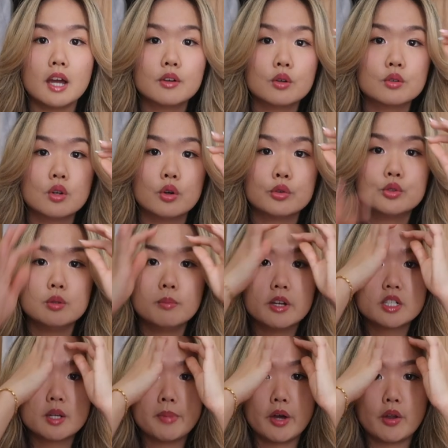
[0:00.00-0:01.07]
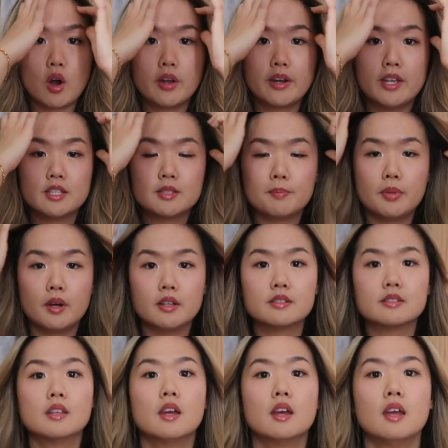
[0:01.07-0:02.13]
I don't know too much about audit, but
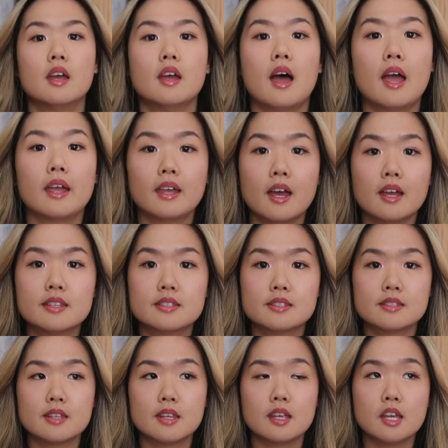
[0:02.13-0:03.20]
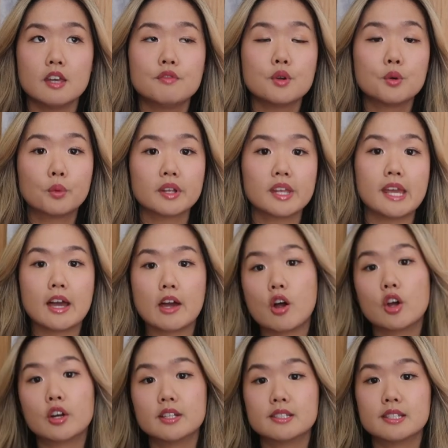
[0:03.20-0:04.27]
I guess if you're working at
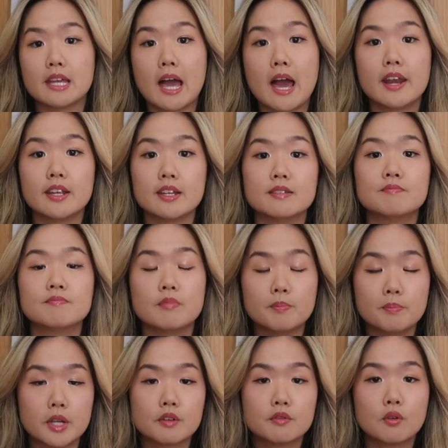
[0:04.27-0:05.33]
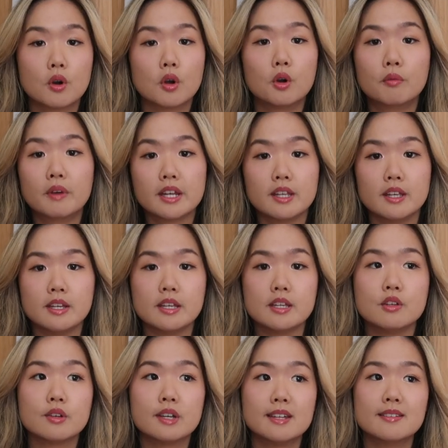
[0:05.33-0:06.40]
audit at a Big Four already,
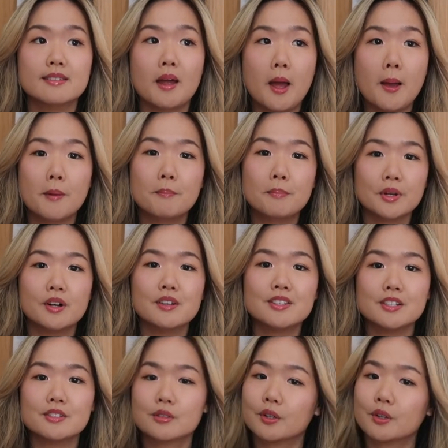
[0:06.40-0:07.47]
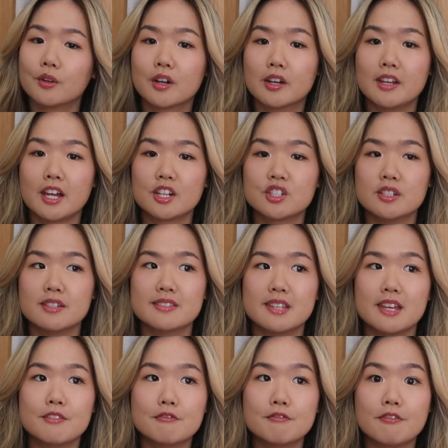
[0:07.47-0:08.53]
you can build internal connections
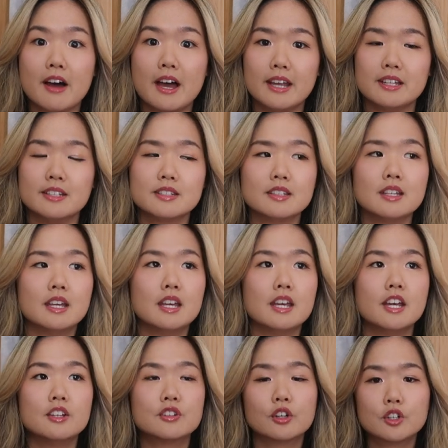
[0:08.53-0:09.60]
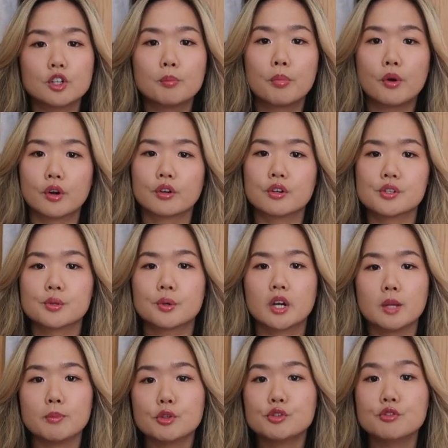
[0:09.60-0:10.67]
and find internal partners who are
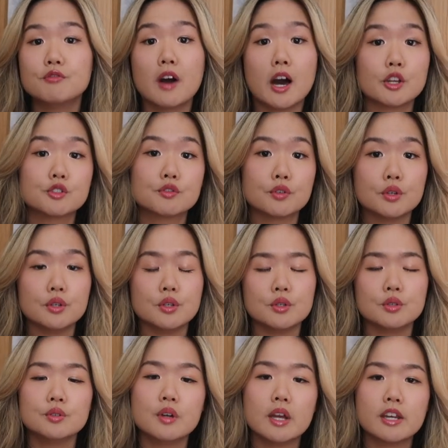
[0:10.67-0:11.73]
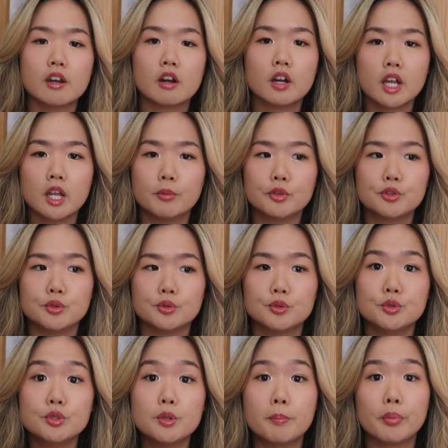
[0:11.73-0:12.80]
able to vouch for you and are able to
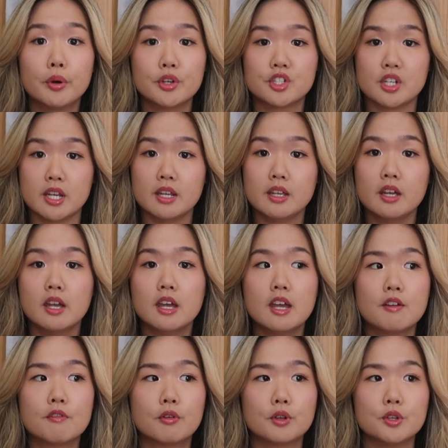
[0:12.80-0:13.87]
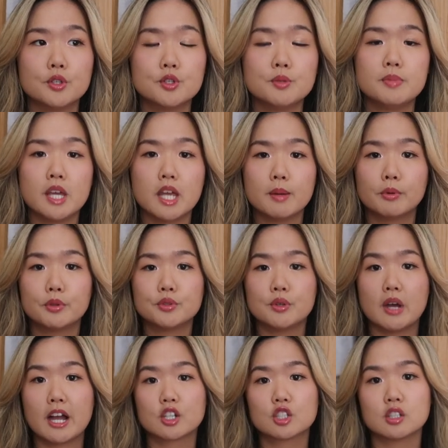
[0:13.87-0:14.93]
do the pushing for you to be able
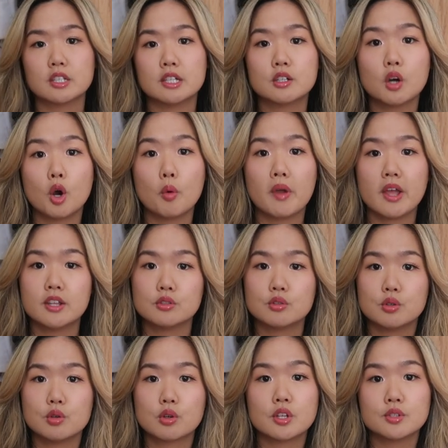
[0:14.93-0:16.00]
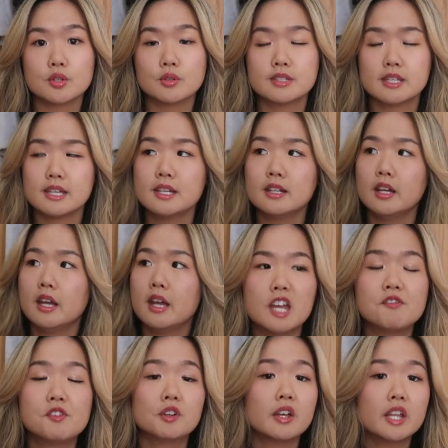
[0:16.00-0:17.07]
to actually go into consulting.
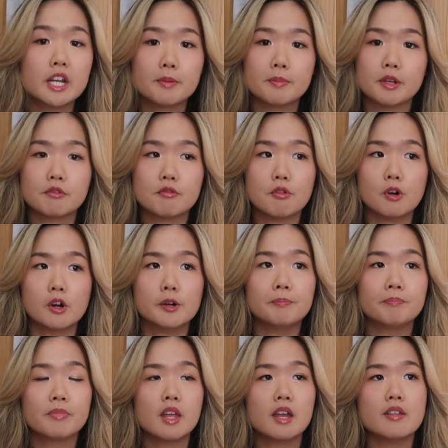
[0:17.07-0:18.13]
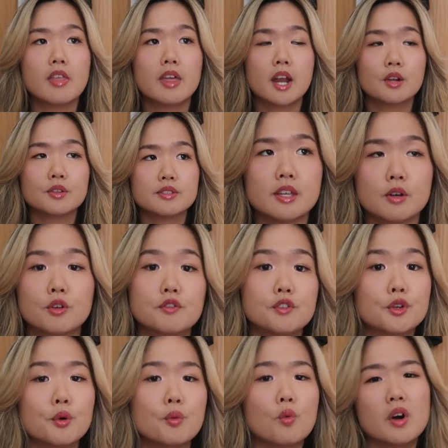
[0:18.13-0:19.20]
If you're not at a Big Four, then I would say, or if
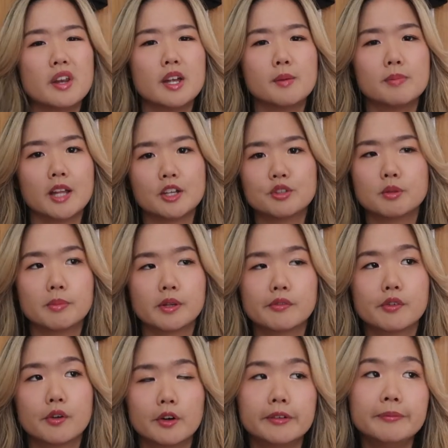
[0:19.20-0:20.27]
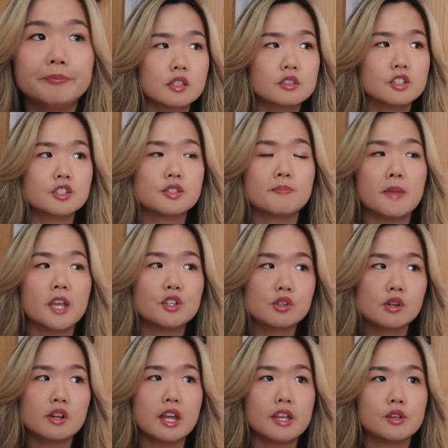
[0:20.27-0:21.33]
you don't want to apply to a Big Four, just make
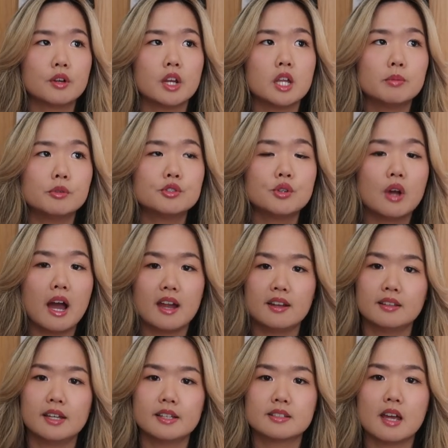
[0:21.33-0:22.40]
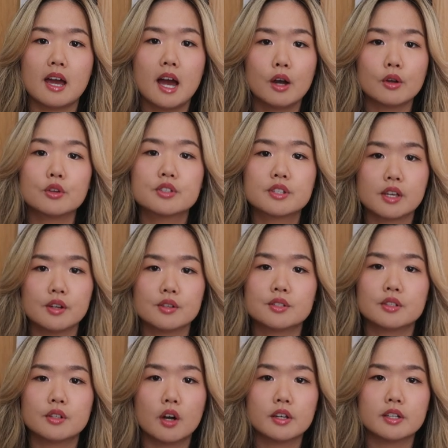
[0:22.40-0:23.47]
sure that you're able to highlight how your skills
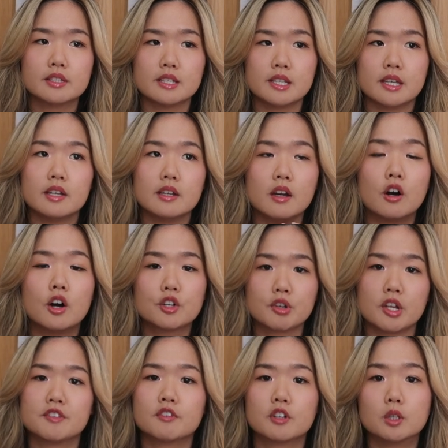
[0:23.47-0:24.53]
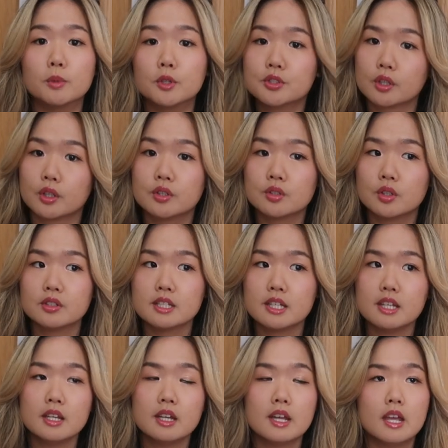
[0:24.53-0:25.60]
in auditing are transferable to
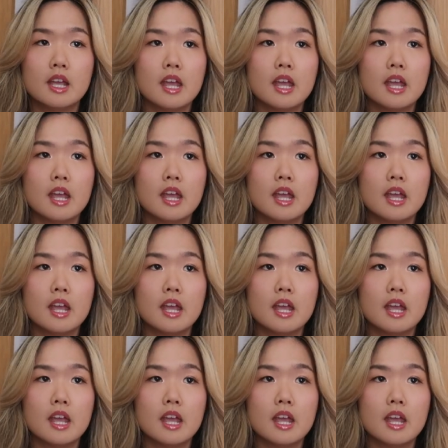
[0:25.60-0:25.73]
consulting.